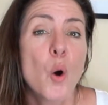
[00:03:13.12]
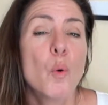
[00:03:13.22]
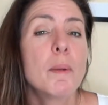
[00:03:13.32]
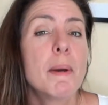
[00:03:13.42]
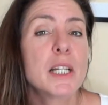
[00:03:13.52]

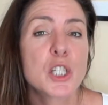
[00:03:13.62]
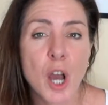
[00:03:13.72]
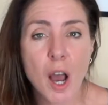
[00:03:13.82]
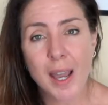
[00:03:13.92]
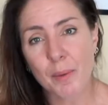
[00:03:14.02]
What about a
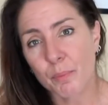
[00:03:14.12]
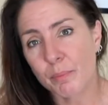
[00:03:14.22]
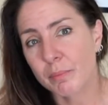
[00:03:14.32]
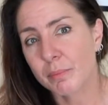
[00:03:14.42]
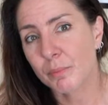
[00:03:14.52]

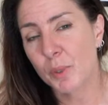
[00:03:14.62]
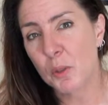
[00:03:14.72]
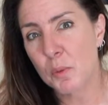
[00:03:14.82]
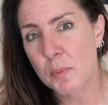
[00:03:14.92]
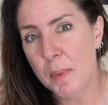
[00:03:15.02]
time when
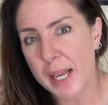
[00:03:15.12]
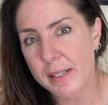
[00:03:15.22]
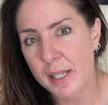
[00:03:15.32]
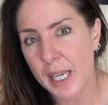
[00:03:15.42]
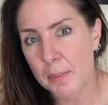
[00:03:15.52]
it was
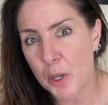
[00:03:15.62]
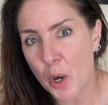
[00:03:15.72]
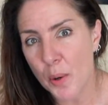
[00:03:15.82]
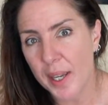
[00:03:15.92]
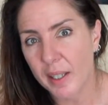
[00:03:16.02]
best to keep
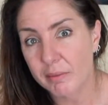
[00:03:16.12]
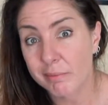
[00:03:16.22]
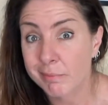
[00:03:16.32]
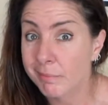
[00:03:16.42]
going?